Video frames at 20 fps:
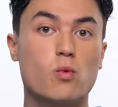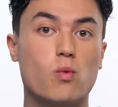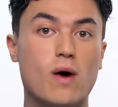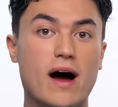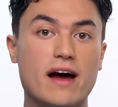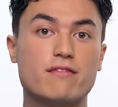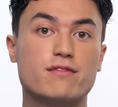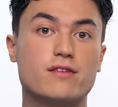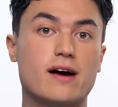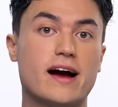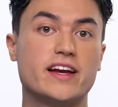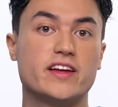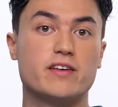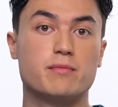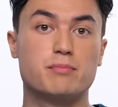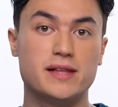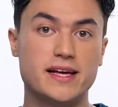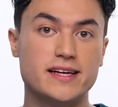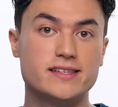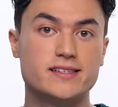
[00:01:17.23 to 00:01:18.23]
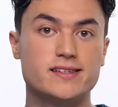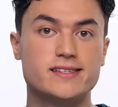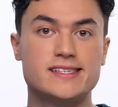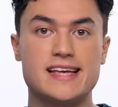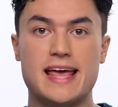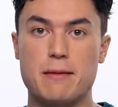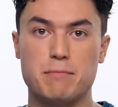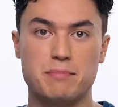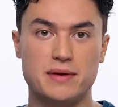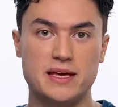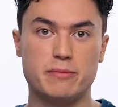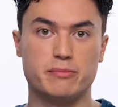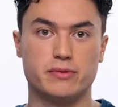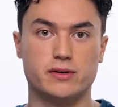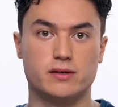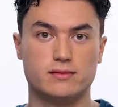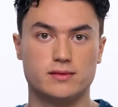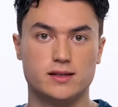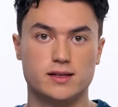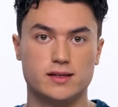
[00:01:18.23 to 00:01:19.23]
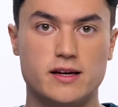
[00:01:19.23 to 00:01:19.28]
wide variety of places and people.